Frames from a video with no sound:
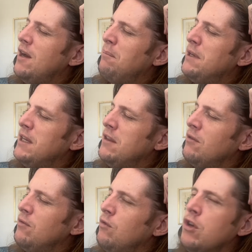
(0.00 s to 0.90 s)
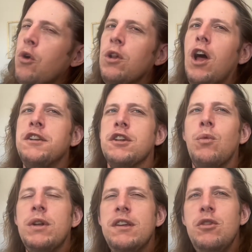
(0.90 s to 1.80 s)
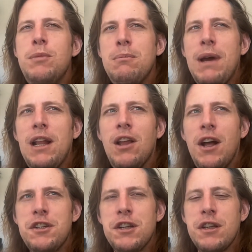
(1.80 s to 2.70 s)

be logic. What did you mean by logic?